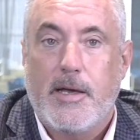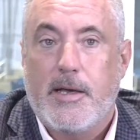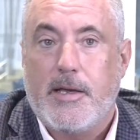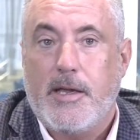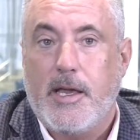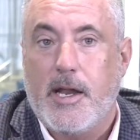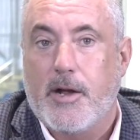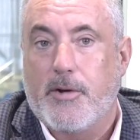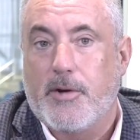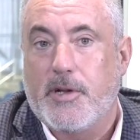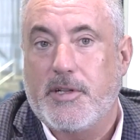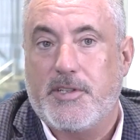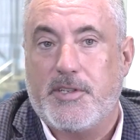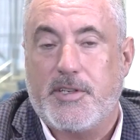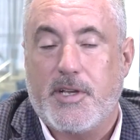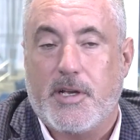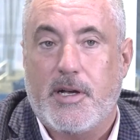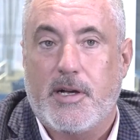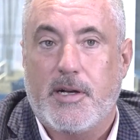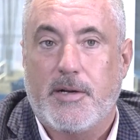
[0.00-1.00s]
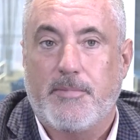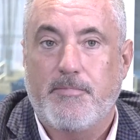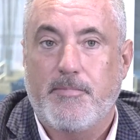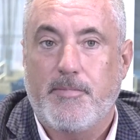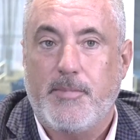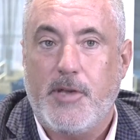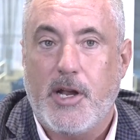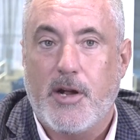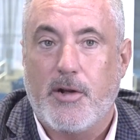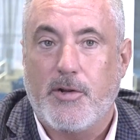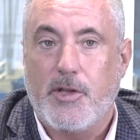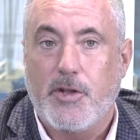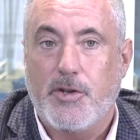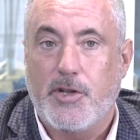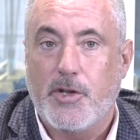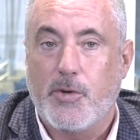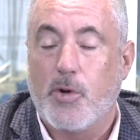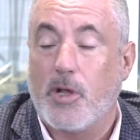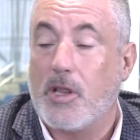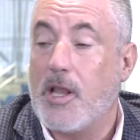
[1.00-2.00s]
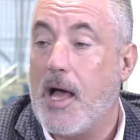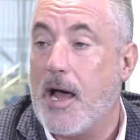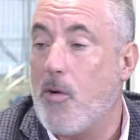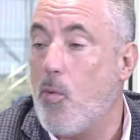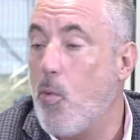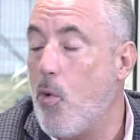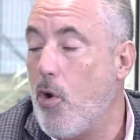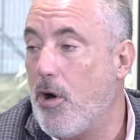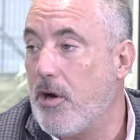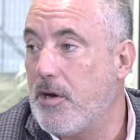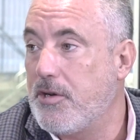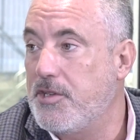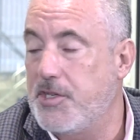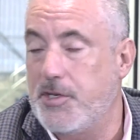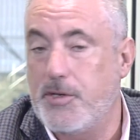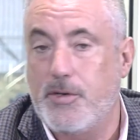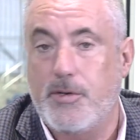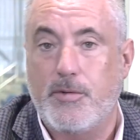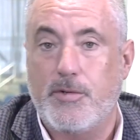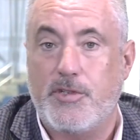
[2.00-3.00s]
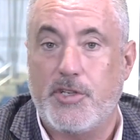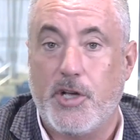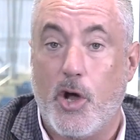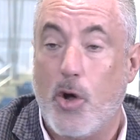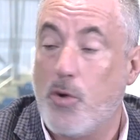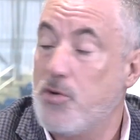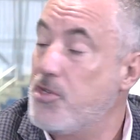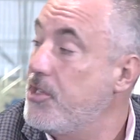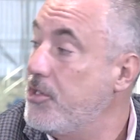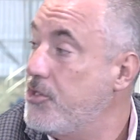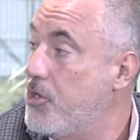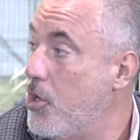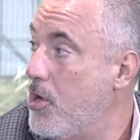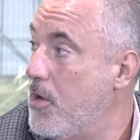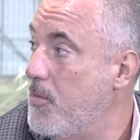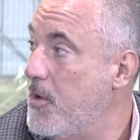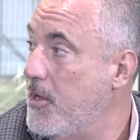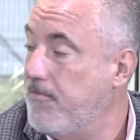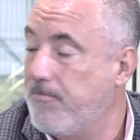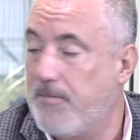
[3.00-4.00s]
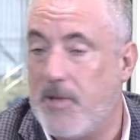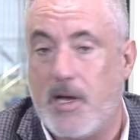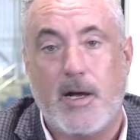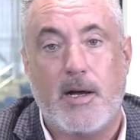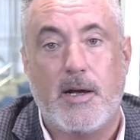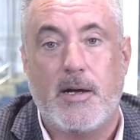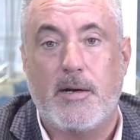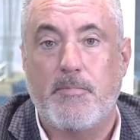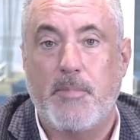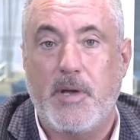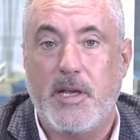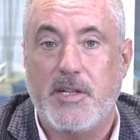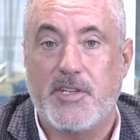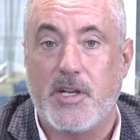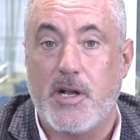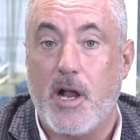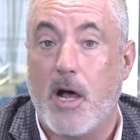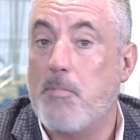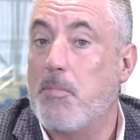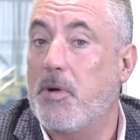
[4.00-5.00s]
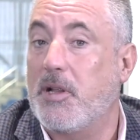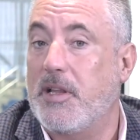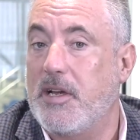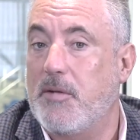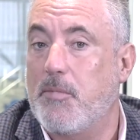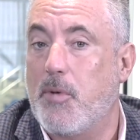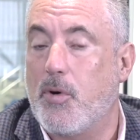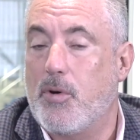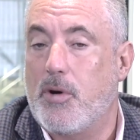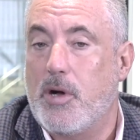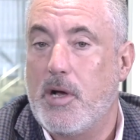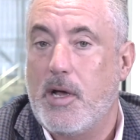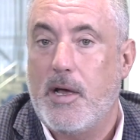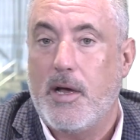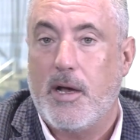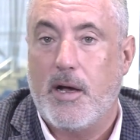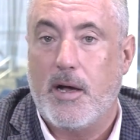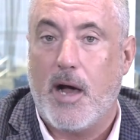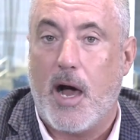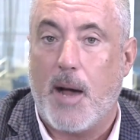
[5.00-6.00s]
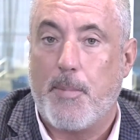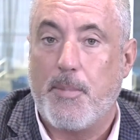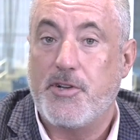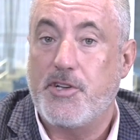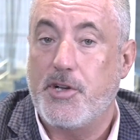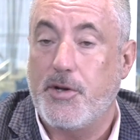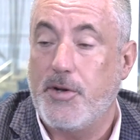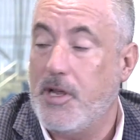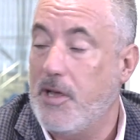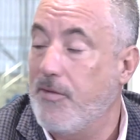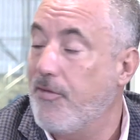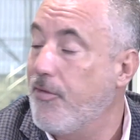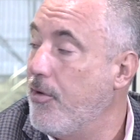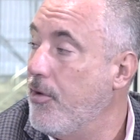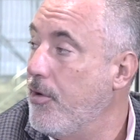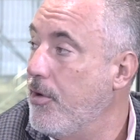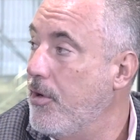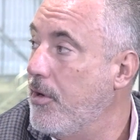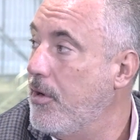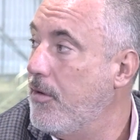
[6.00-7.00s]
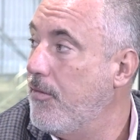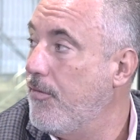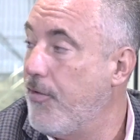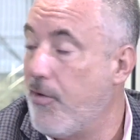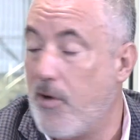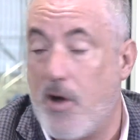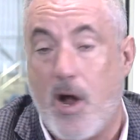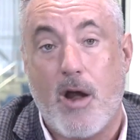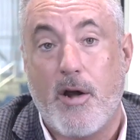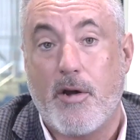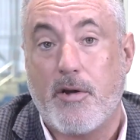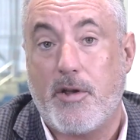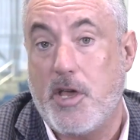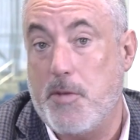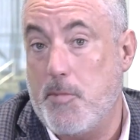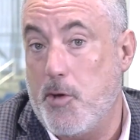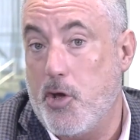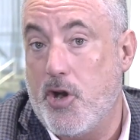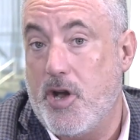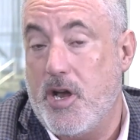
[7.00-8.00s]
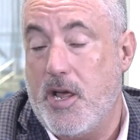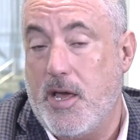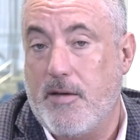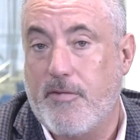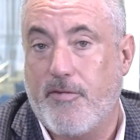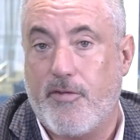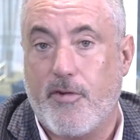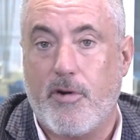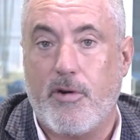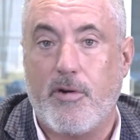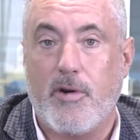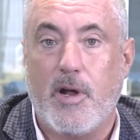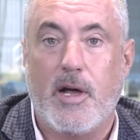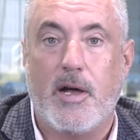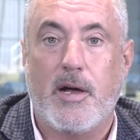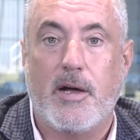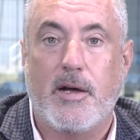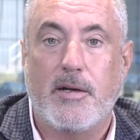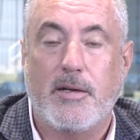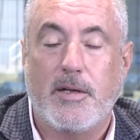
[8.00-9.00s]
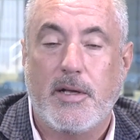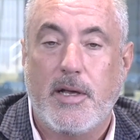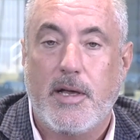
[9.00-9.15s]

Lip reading: You do a lot of work to host the tournament. It's an unbelievable opportunity for our community, for